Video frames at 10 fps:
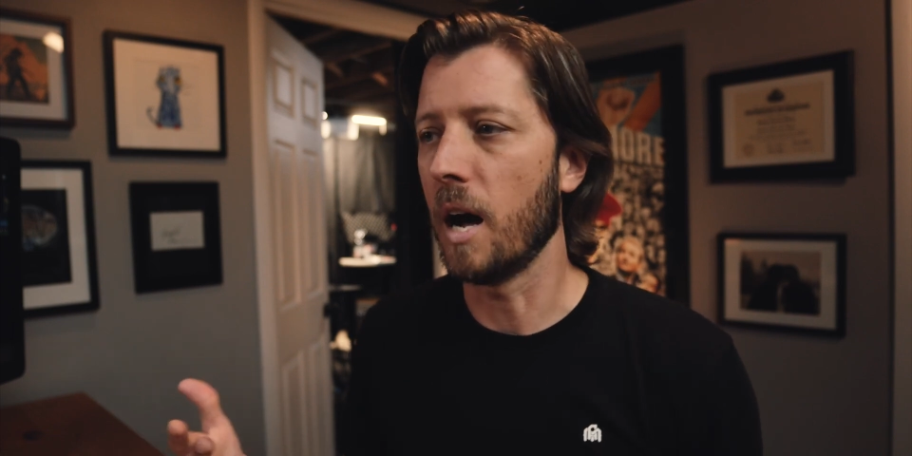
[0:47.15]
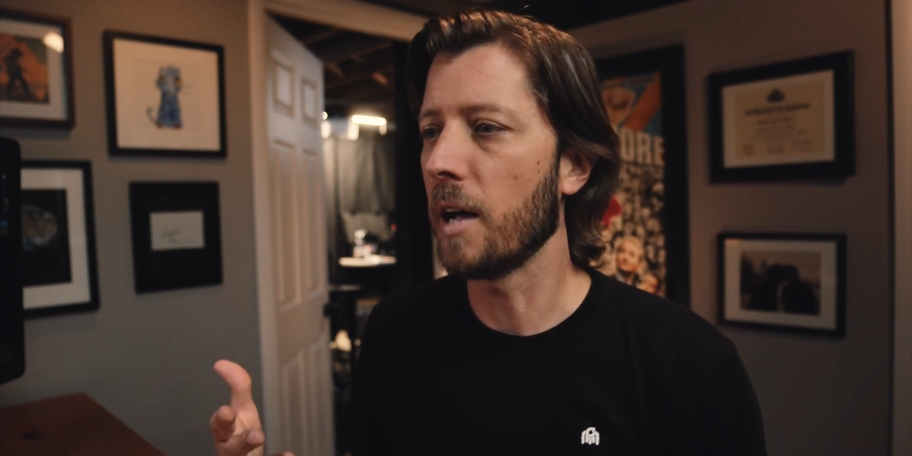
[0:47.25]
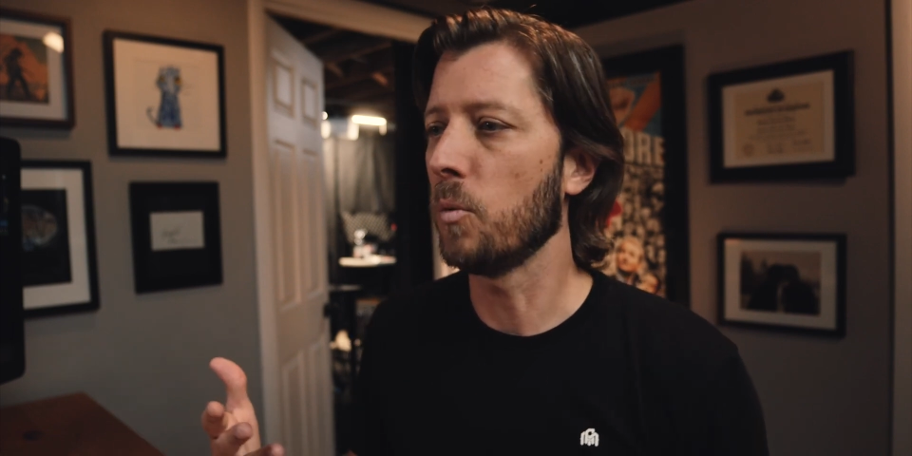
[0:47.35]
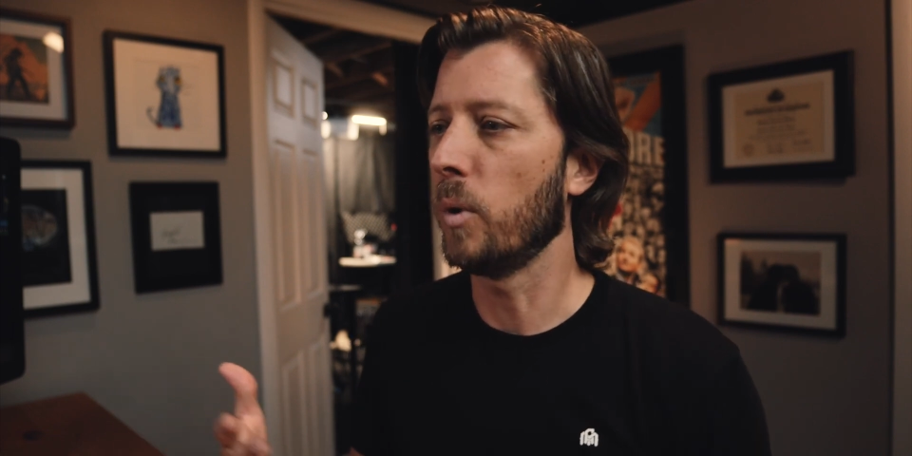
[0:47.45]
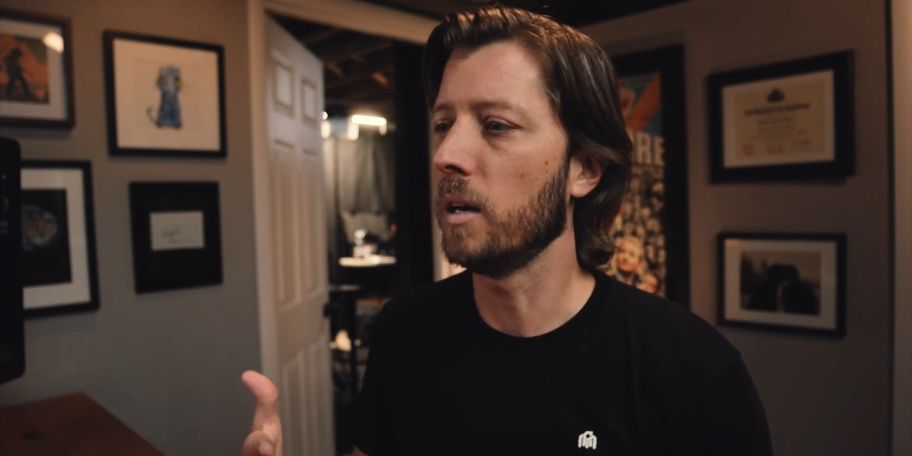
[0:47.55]

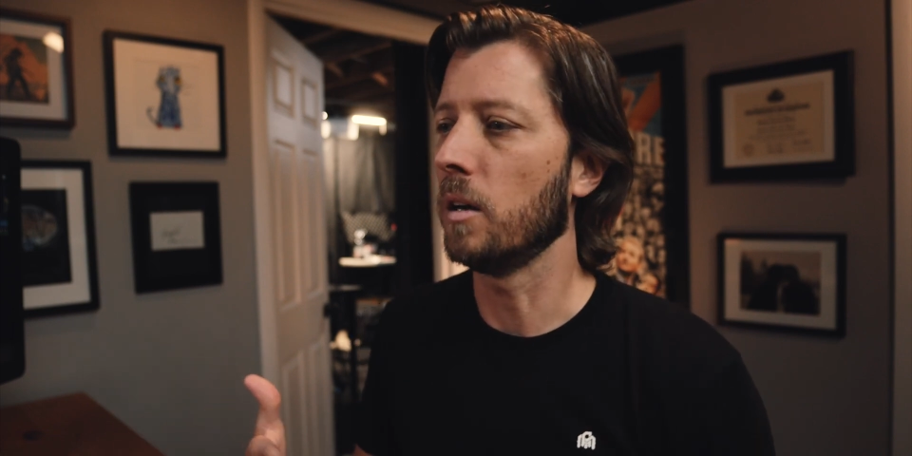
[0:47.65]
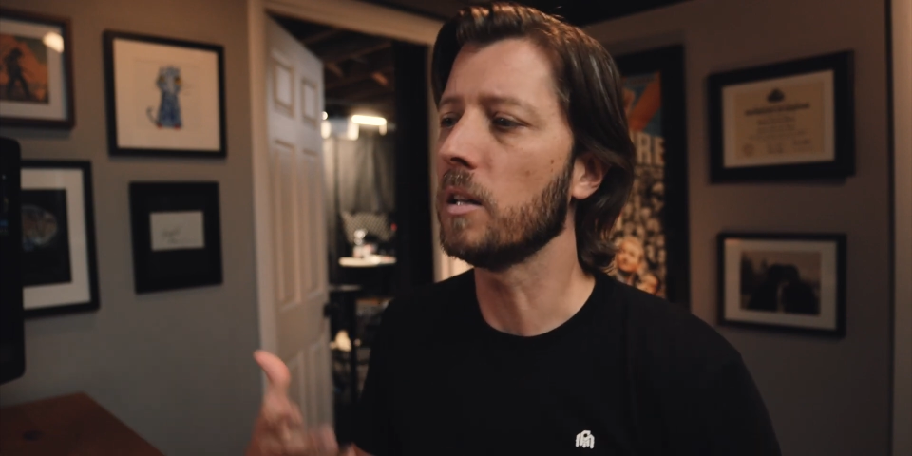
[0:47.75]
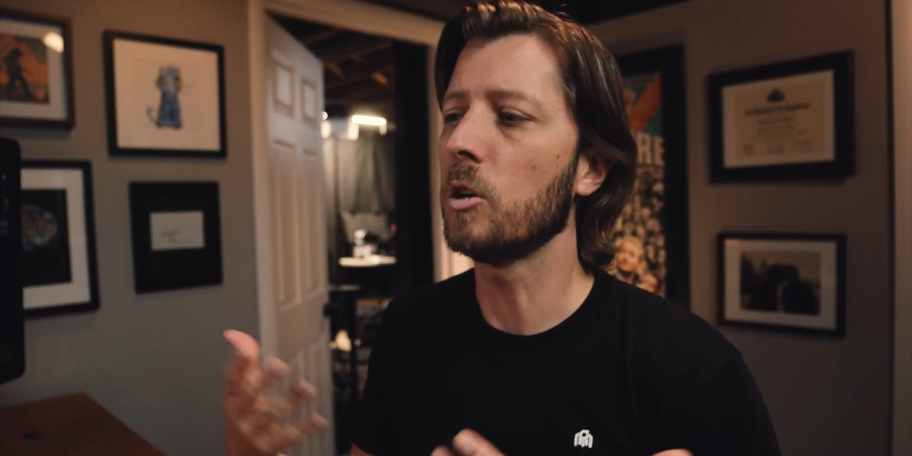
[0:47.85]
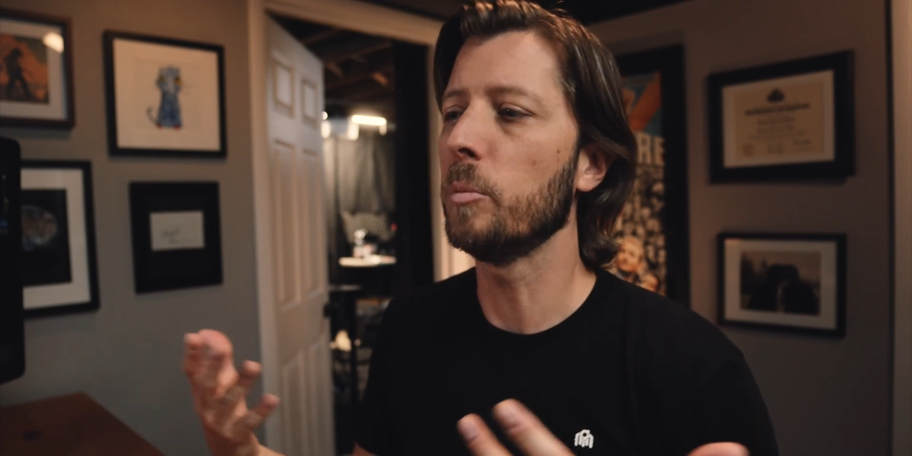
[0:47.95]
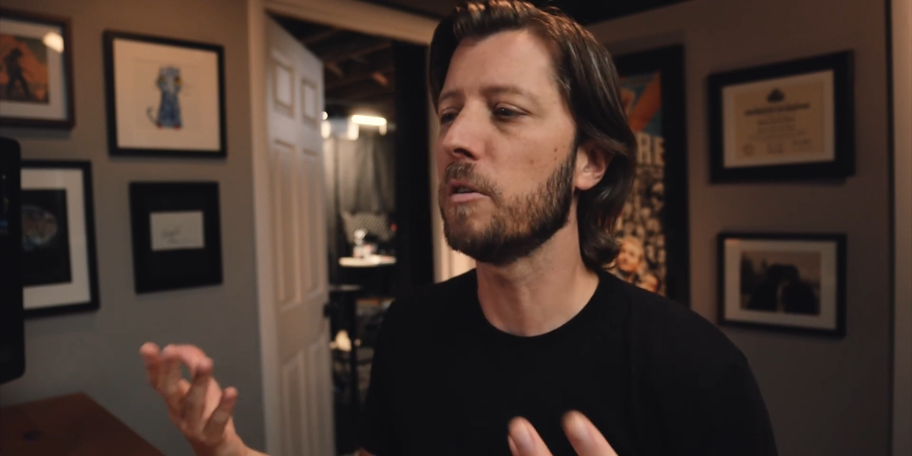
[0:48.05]
I went a
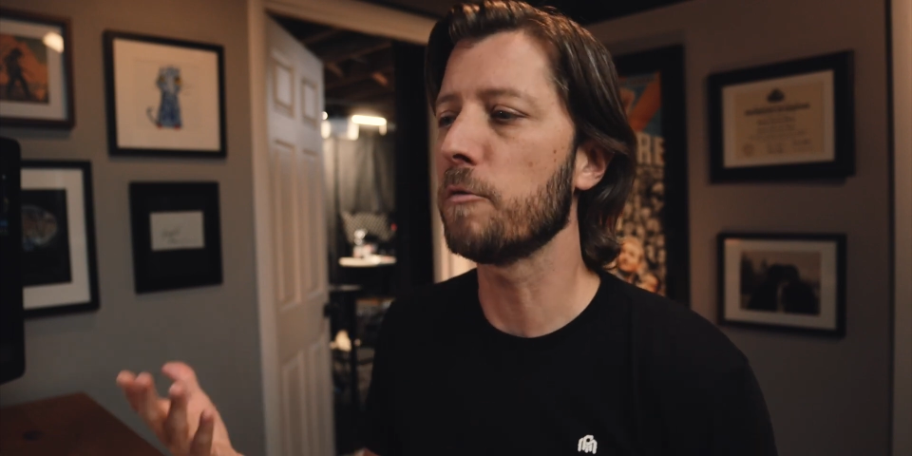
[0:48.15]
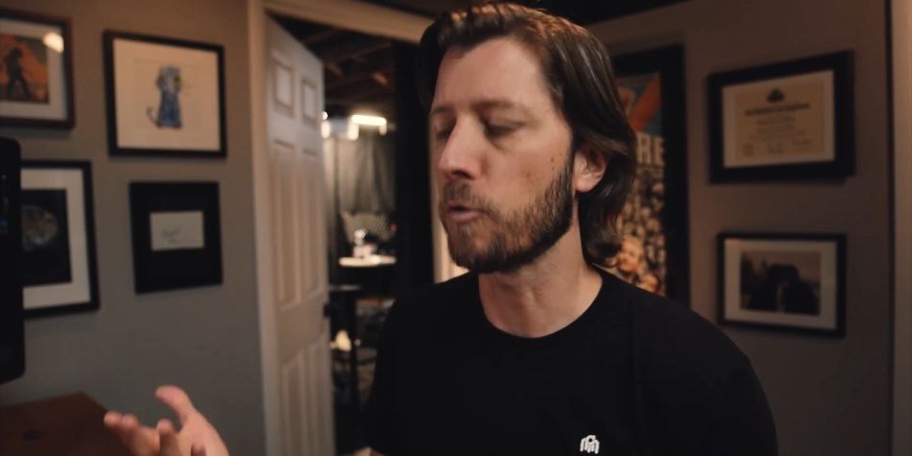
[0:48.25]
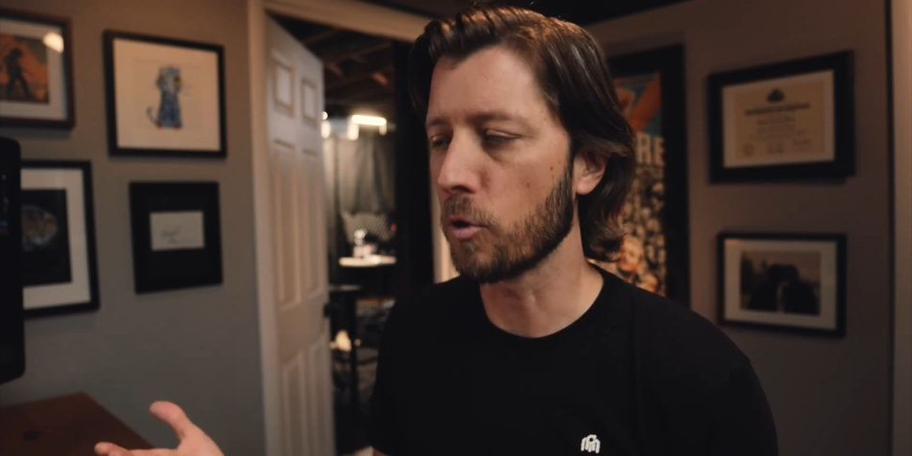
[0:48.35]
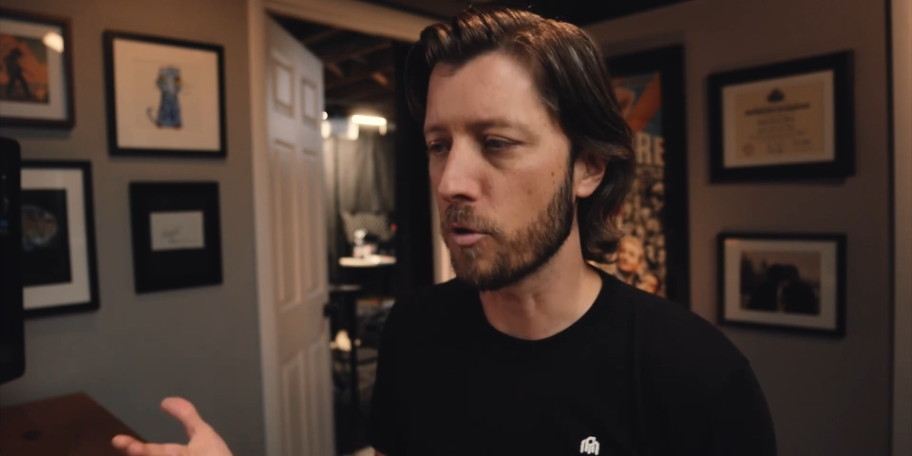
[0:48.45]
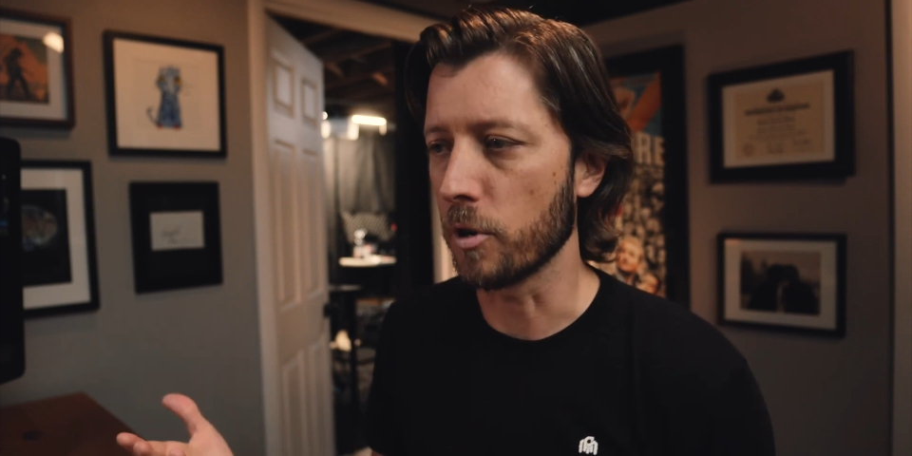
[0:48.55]
little bit
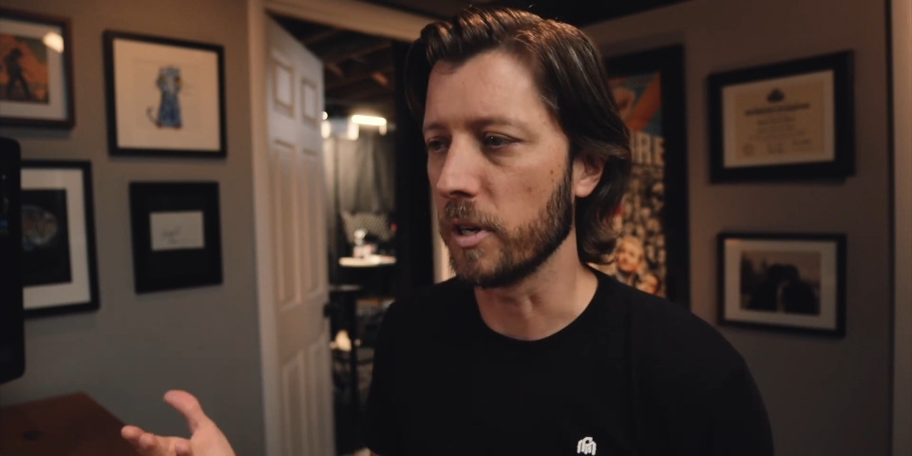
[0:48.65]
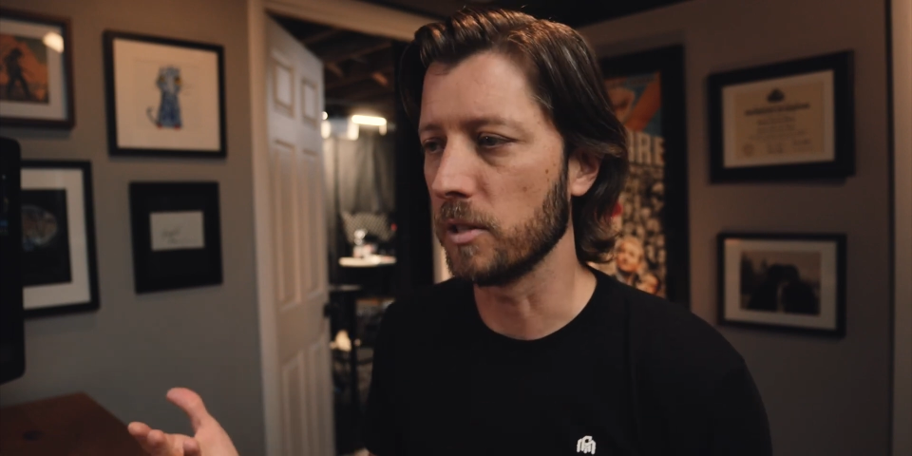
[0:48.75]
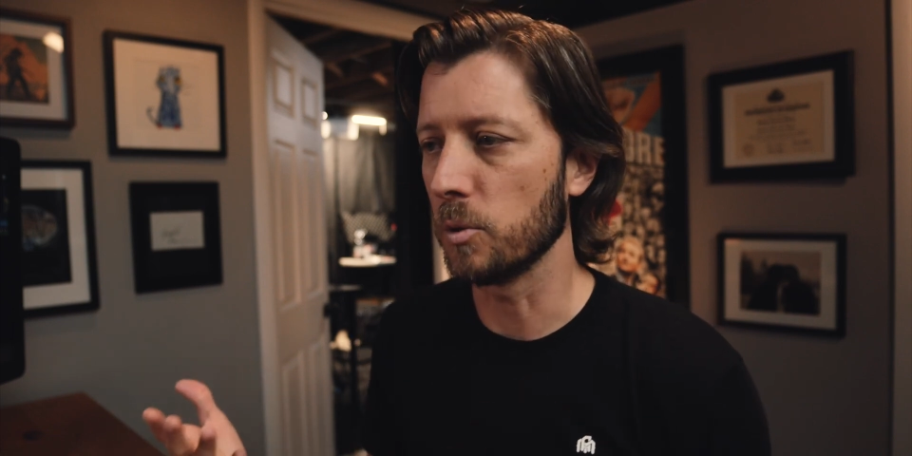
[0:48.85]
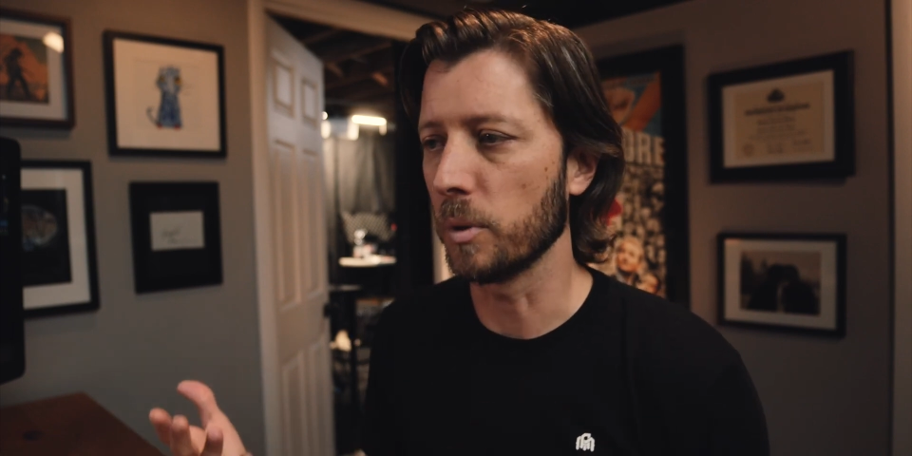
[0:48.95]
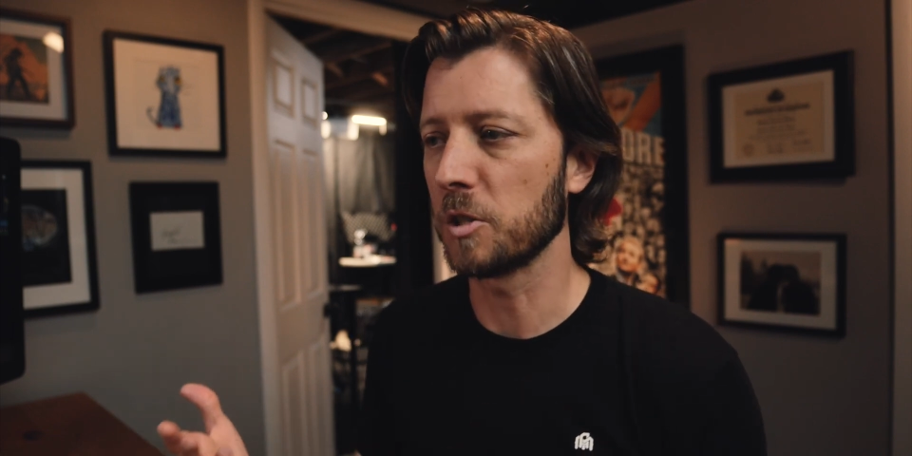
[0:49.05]
further into